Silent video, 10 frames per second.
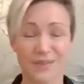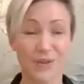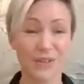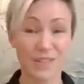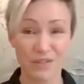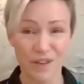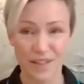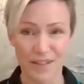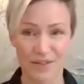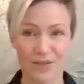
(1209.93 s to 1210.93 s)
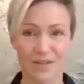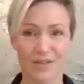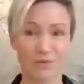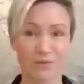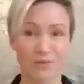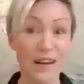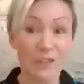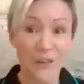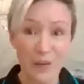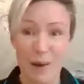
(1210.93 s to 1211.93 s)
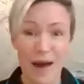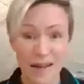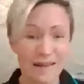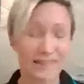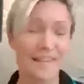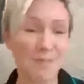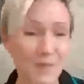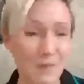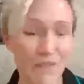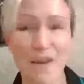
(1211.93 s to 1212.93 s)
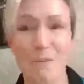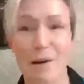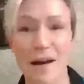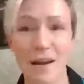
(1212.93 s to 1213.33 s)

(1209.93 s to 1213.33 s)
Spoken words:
you didn't find it interesting, or any feedback, give me some feedback.